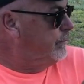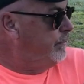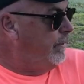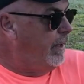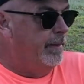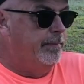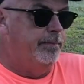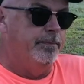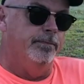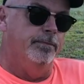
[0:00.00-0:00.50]

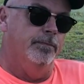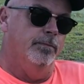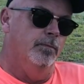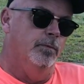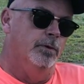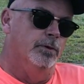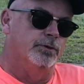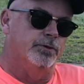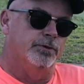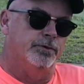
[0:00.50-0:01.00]
pipe
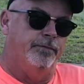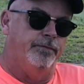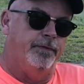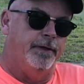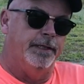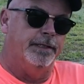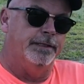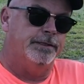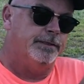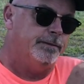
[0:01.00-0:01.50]
will
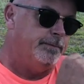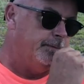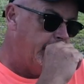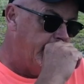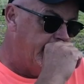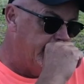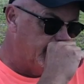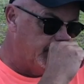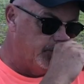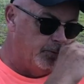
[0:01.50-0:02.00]
suffice
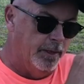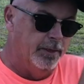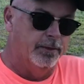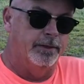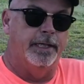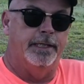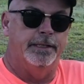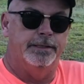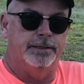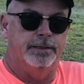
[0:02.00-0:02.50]
as well
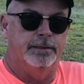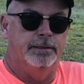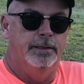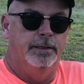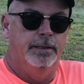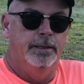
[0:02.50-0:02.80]
casing.